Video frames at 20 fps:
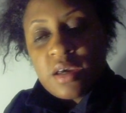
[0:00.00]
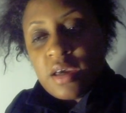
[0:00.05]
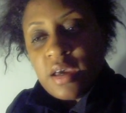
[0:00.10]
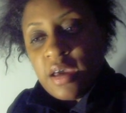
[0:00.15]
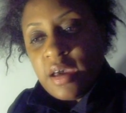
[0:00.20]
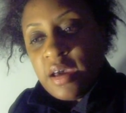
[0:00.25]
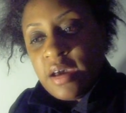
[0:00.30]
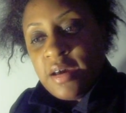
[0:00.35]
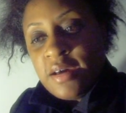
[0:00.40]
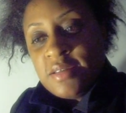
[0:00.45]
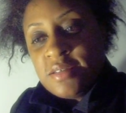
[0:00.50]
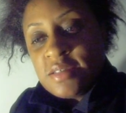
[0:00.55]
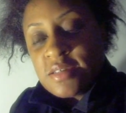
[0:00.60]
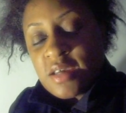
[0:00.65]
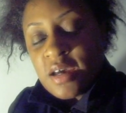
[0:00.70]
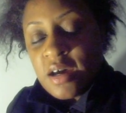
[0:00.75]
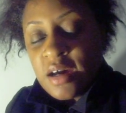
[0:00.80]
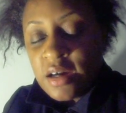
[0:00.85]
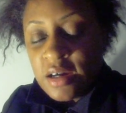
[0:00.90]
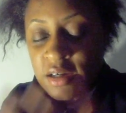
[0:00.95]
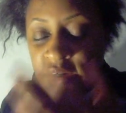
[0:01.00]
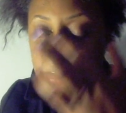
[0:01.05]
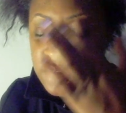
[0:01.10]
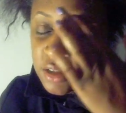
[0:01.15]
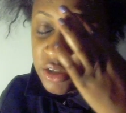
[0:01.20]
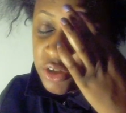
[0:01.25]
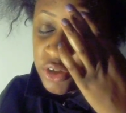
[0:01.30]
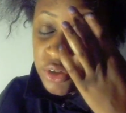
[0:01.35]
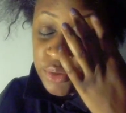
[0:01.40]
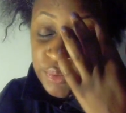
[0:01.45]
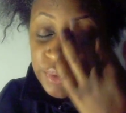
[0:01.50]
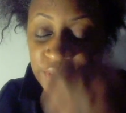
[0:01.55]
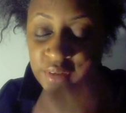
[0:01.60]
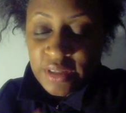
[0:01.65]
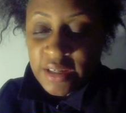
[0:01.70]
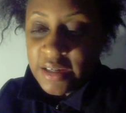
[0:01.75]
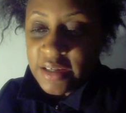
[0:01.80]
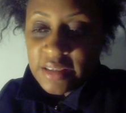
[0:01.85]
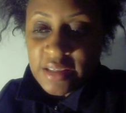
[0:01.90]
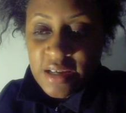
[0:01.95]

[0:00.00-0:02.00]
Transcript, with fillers: And, uh, you know, we were like,